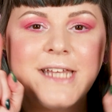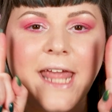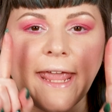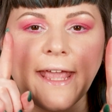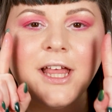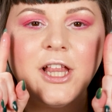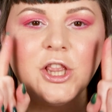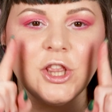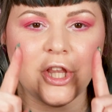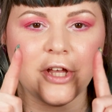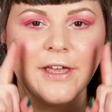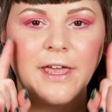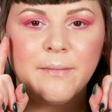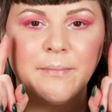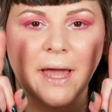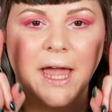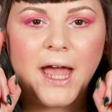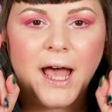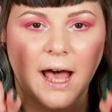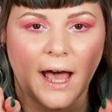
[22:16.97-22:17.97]
Take a look at
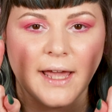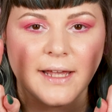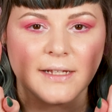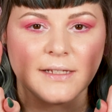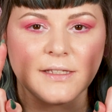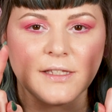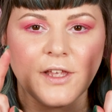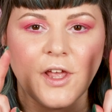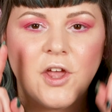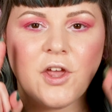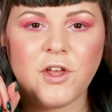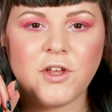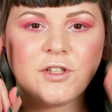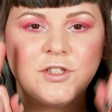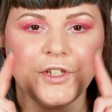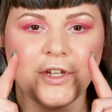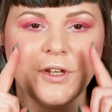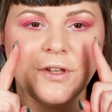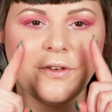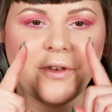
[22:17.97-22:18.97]
my eyes.
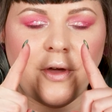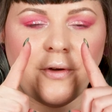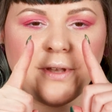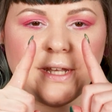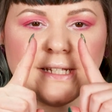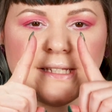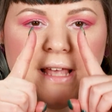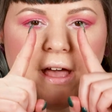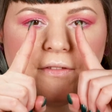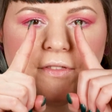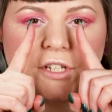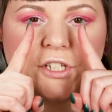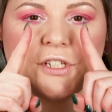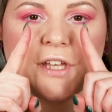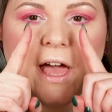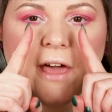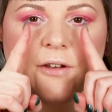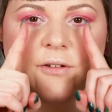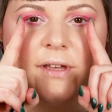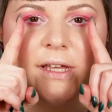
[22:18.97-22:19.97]
Do you notice how the
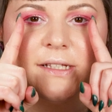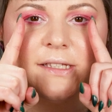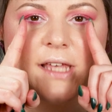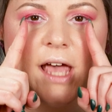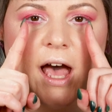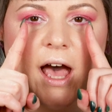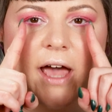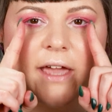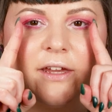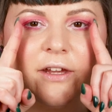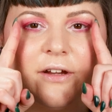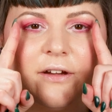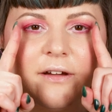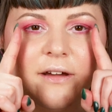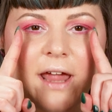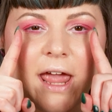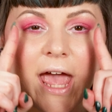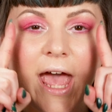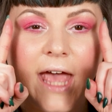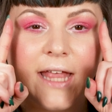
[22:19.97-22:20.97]
shadow gets
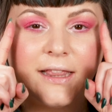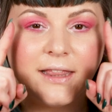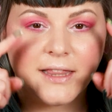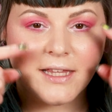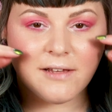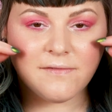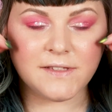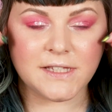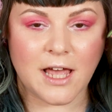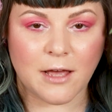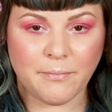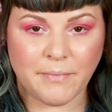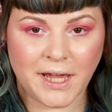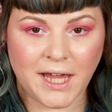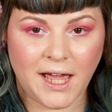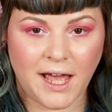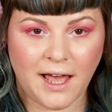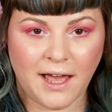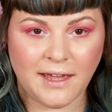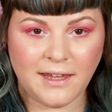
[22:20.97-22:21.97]
higher and lifts up my
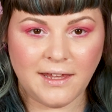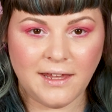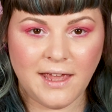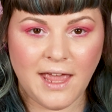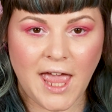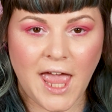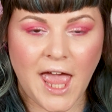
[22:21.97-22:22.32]
eye?